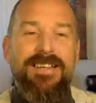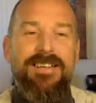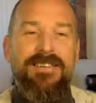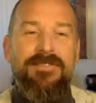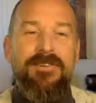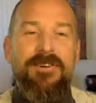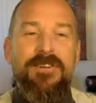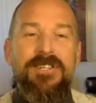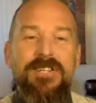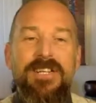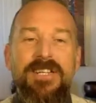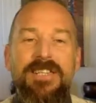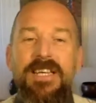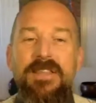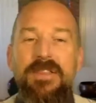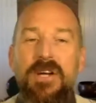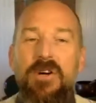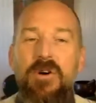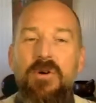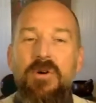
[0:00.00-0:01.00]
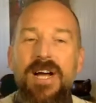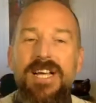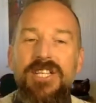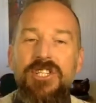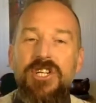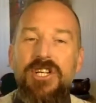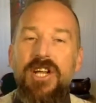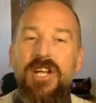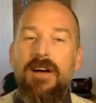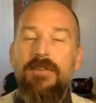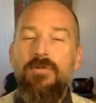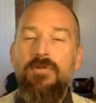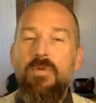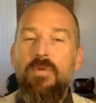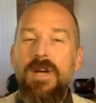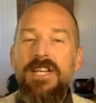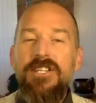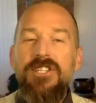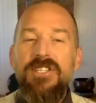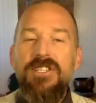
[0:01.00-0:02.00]
Fortunately, the question of
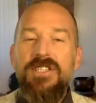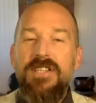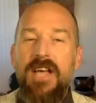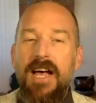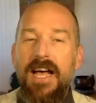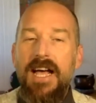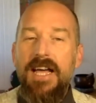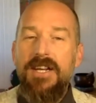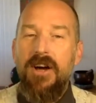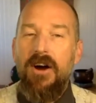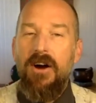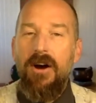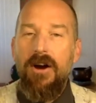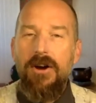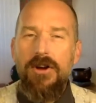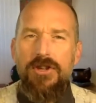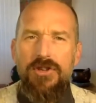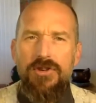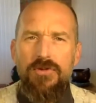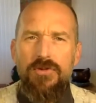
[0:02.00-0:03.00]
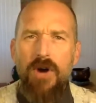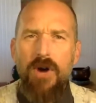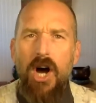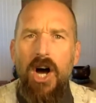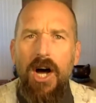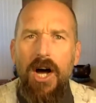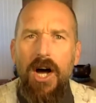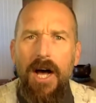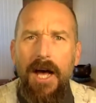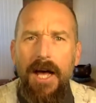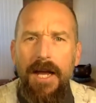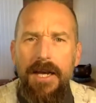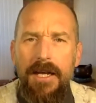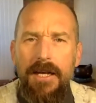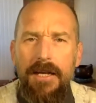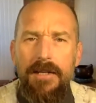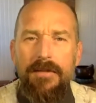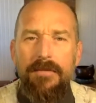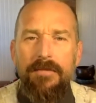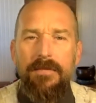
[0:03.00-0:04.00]
which side are you on
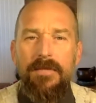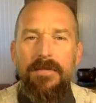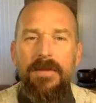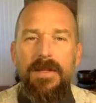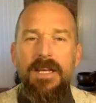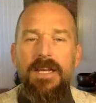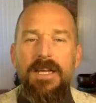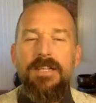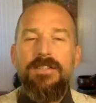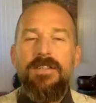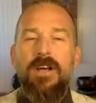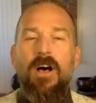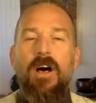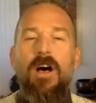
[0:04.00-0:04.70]
is